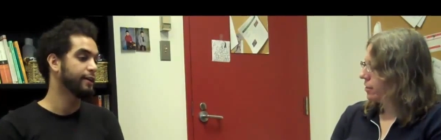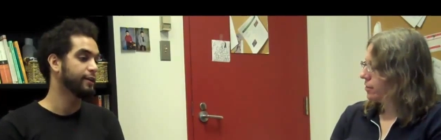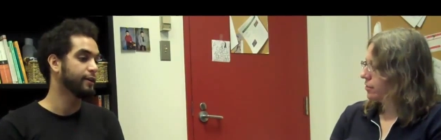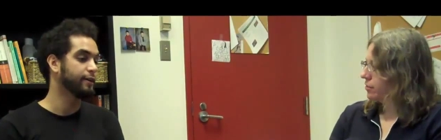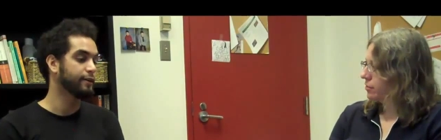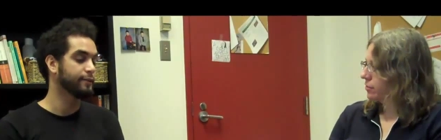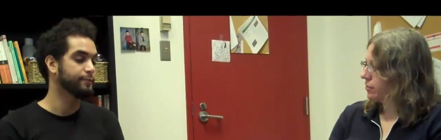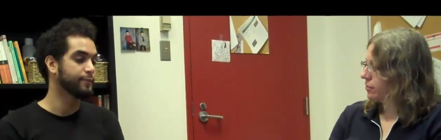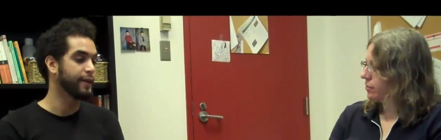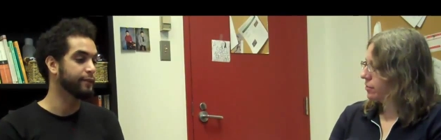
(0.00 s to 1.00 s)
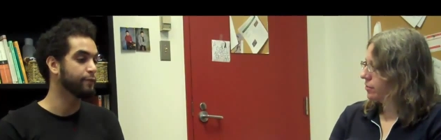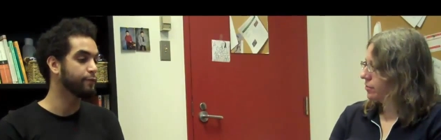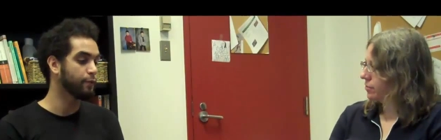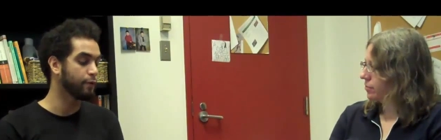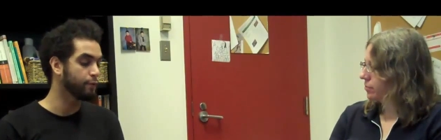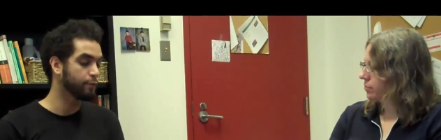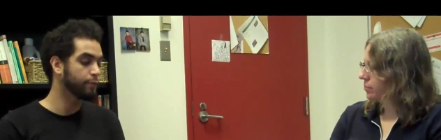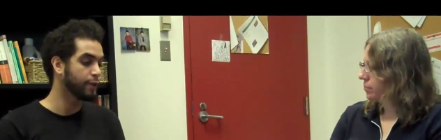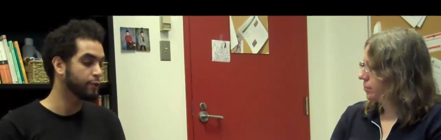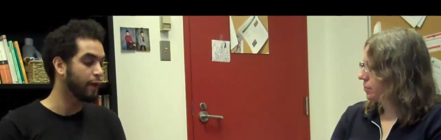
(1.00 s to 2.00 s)
Speaker 1: And um, and for
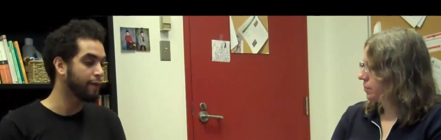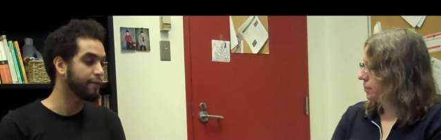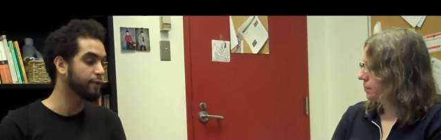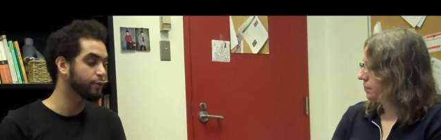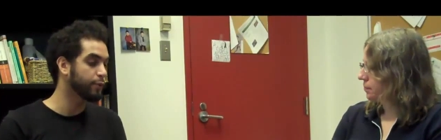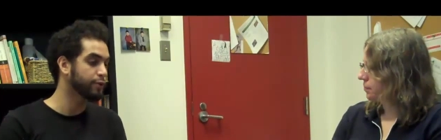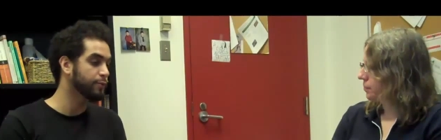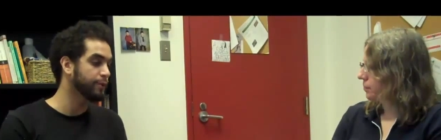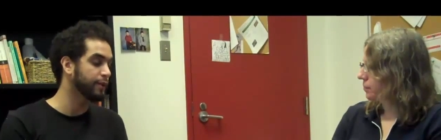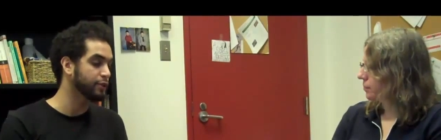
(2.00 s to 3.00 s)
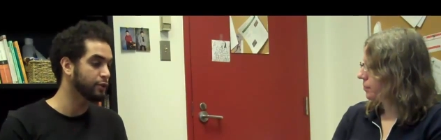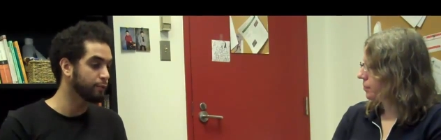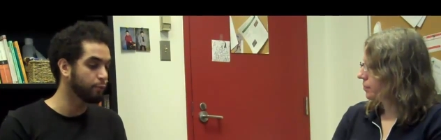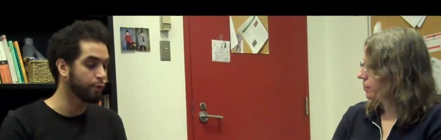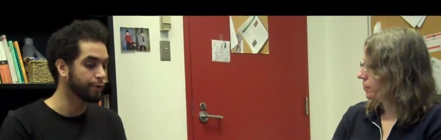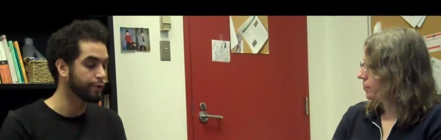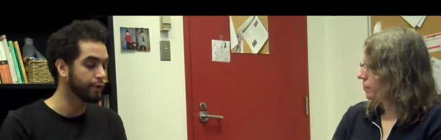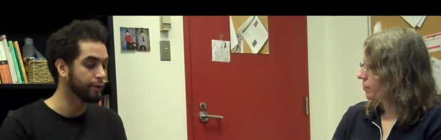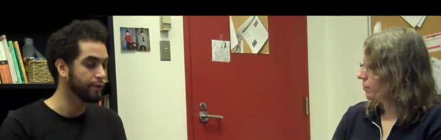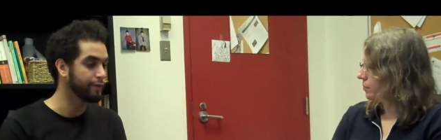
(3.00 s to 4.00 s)
I found Twitter to be actually a more
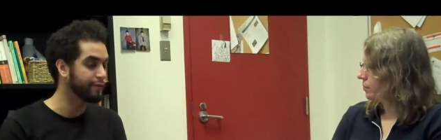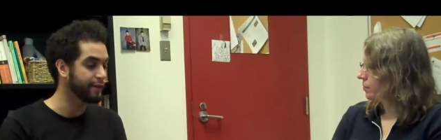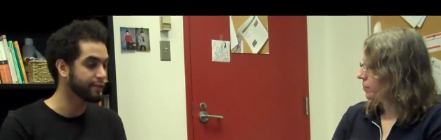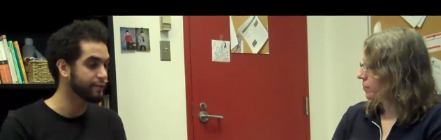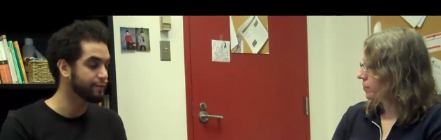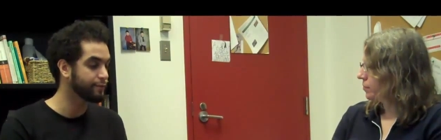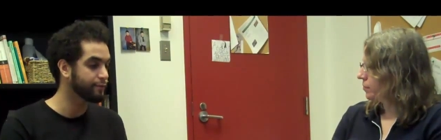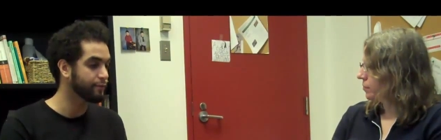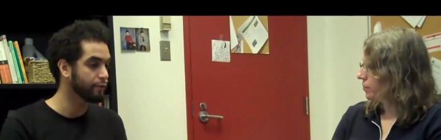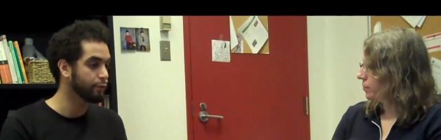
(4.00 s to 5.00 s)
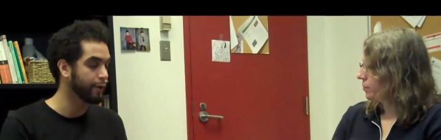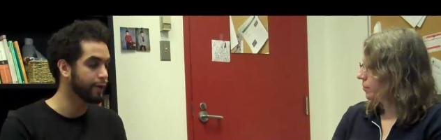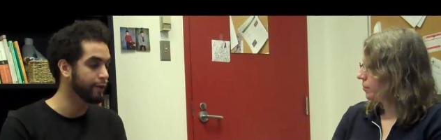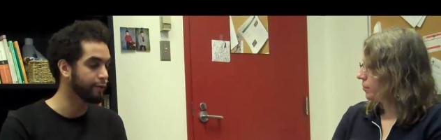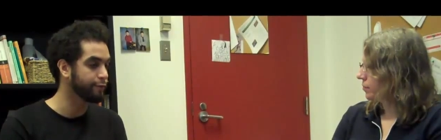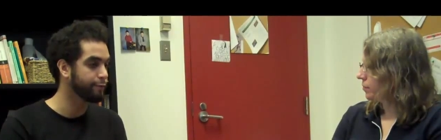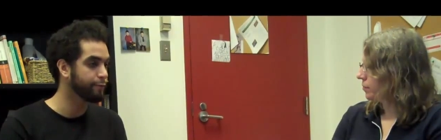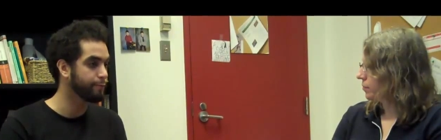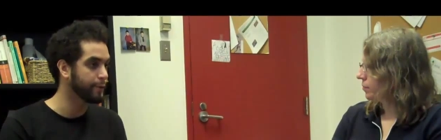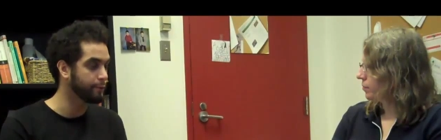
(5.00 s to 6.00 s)
uh, effective way of
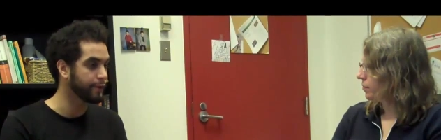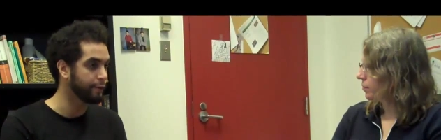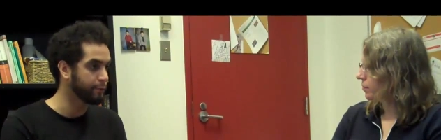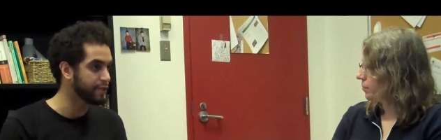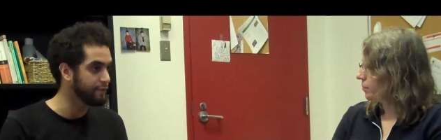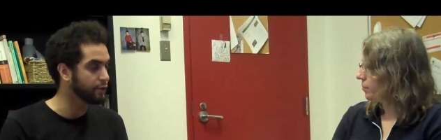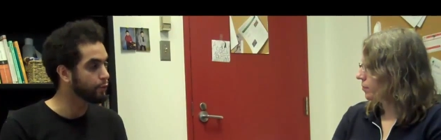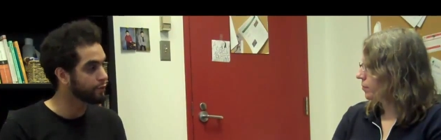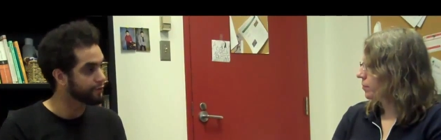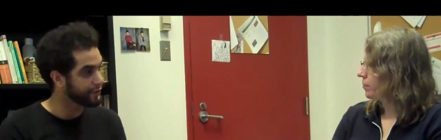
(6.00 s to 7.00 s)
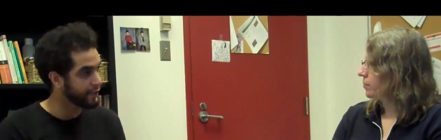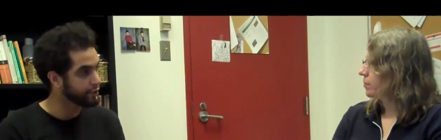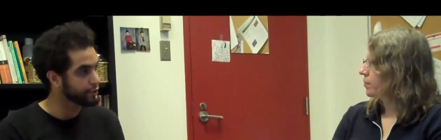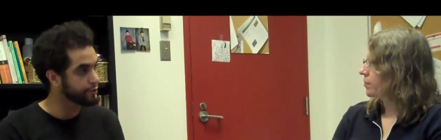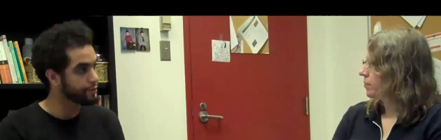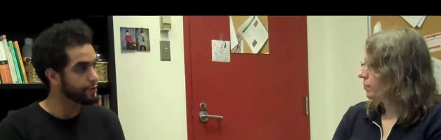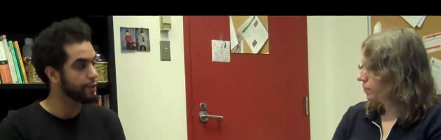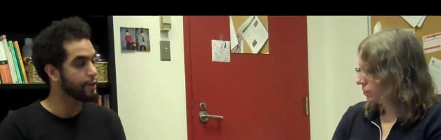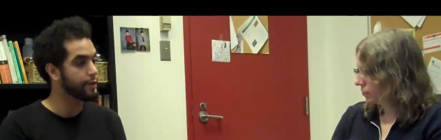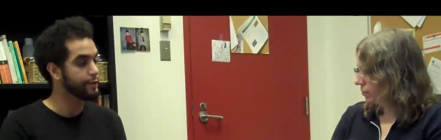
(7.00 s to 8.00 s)
people get receiving notifications
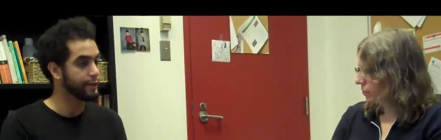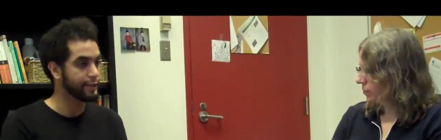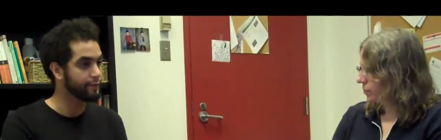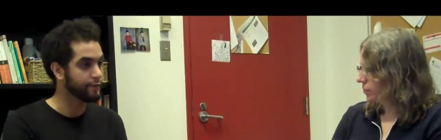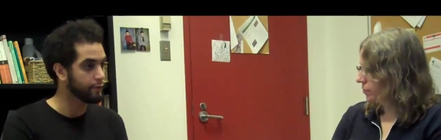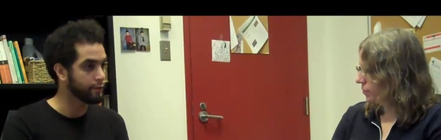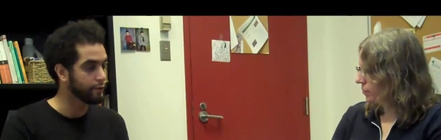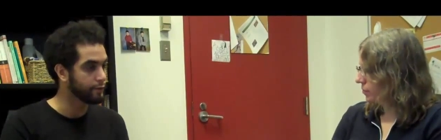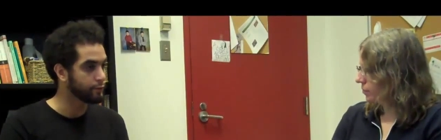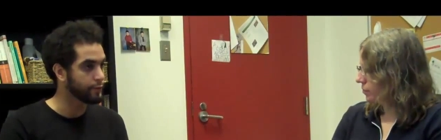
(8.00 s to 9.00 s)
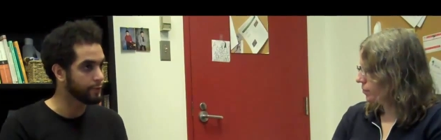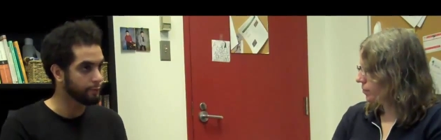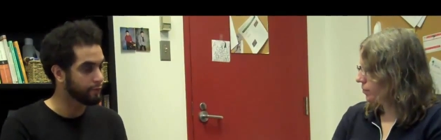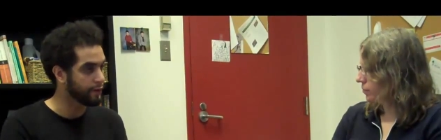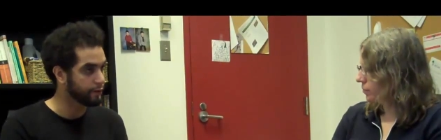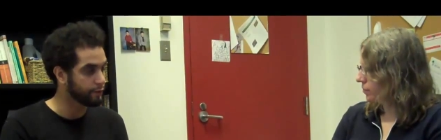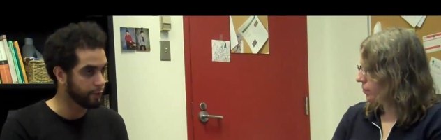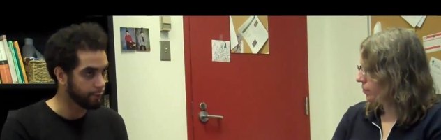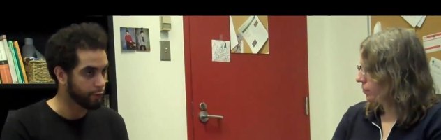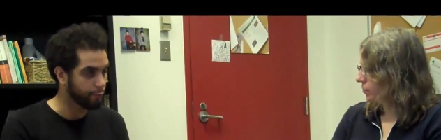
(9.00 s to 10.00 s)
than even the something provided
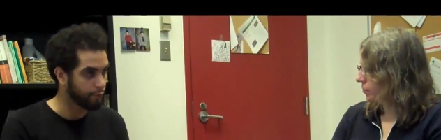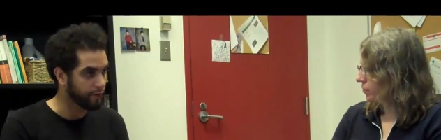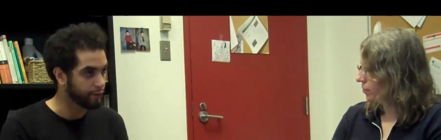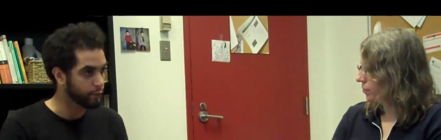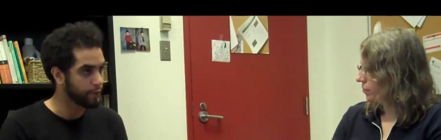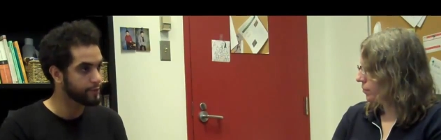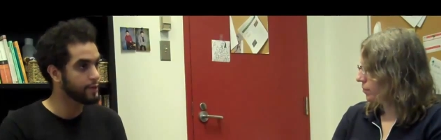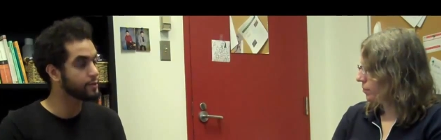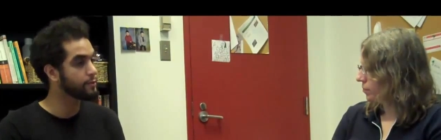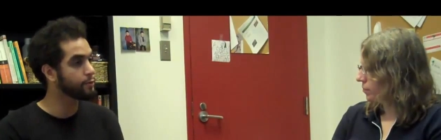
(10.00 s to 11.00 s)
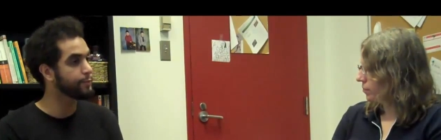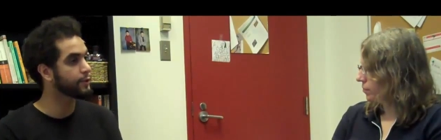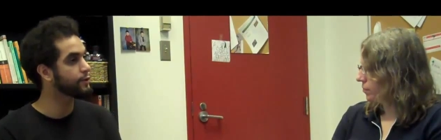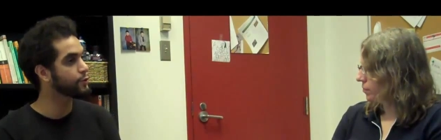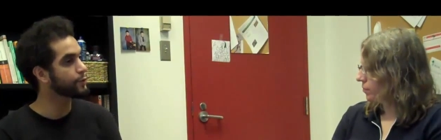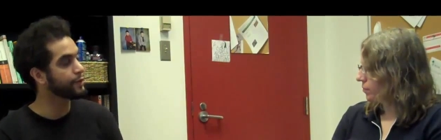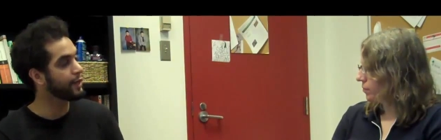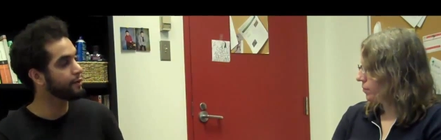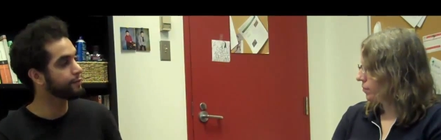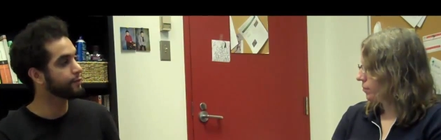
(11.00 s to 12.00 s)
that we could provide on the website simply because you can
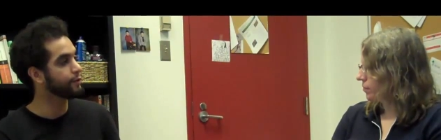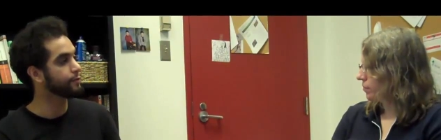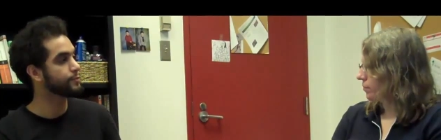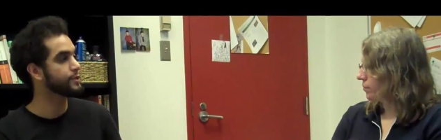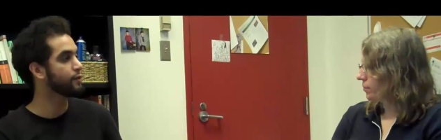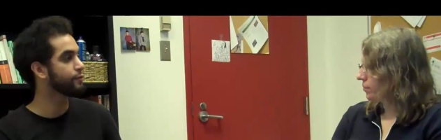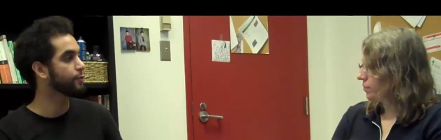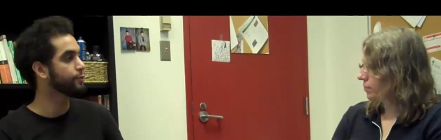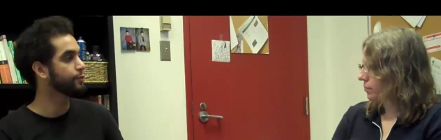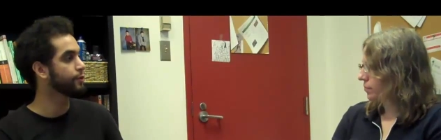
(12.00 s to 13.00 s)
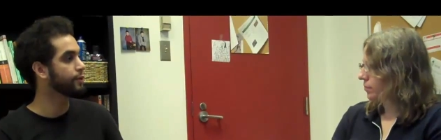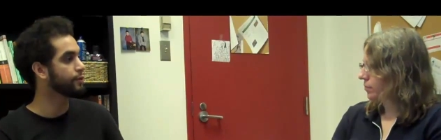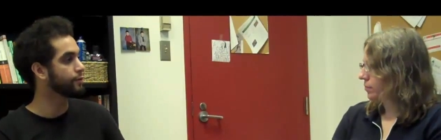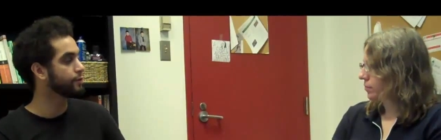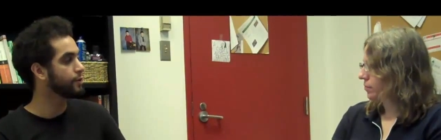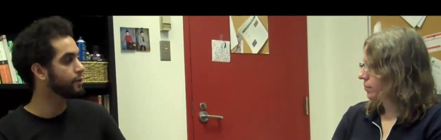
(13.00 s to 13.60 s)
have um, cell phone uh,